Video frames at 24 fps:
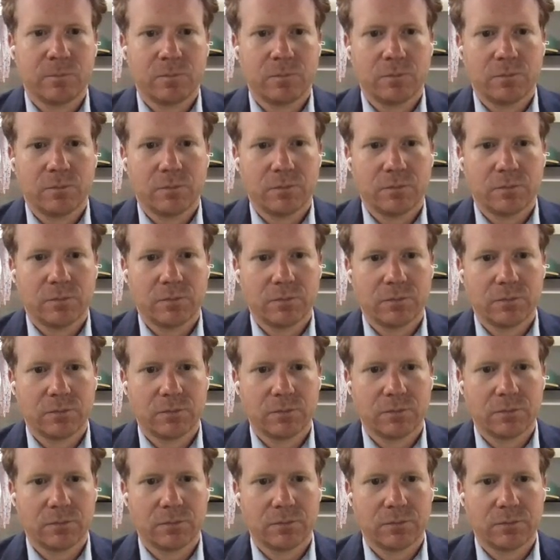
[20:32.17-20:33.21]

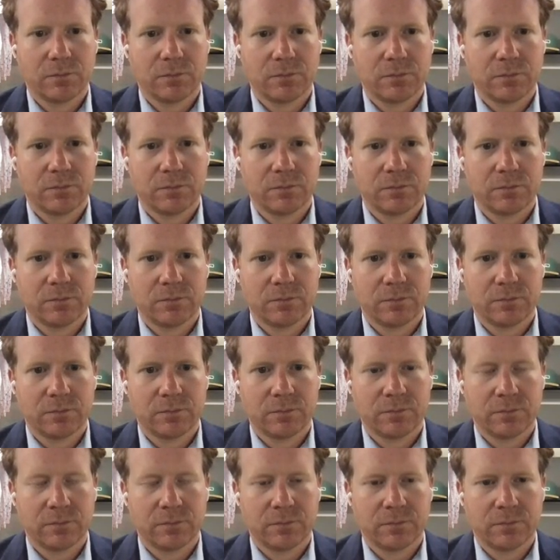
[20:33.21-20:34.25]

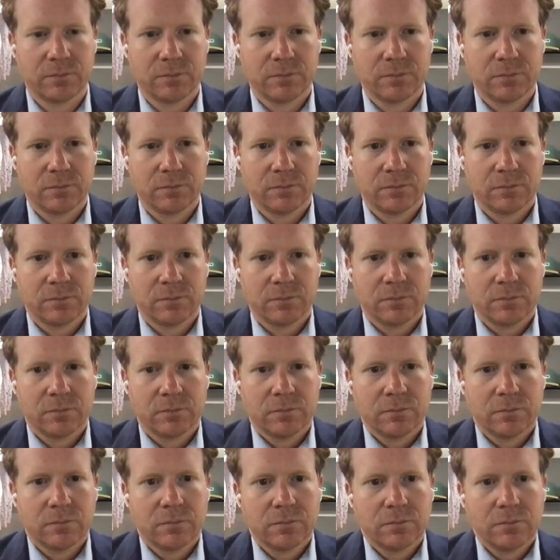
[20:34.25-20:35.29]

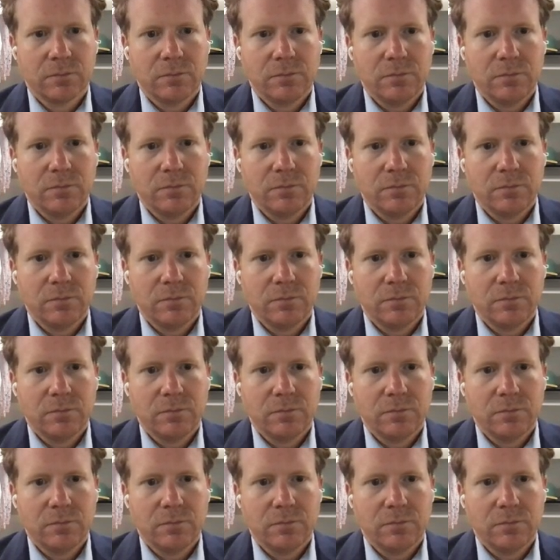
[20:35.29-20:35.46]
This person isn't speaking.